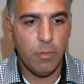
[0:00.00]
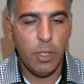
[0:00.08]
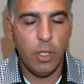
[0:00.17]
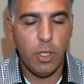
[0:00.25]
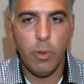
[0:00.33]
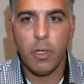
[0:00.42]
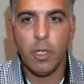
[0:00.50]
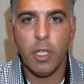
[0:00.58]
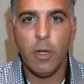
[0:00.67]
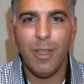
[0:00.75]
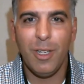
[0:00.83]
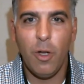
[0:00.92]
we knew we were
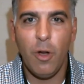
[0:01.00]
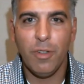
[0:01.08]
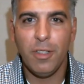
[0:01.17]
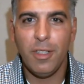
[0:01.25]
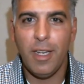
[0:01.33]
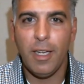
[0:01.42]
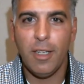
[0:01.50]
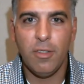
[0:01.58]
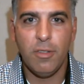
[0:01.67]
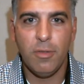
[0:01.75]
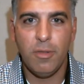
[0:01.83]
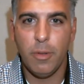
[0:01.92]
going to go a little over today
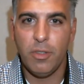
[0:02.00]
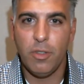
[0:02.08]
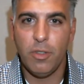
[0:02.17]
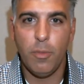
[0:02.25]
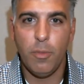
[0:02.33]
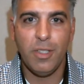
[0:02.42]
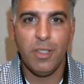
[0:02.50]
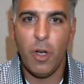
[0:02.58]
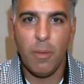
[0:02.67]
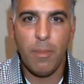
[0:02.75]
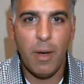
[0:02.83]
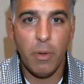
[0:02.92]
because there was so much to
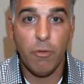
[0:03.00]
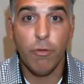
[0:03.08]
talk about.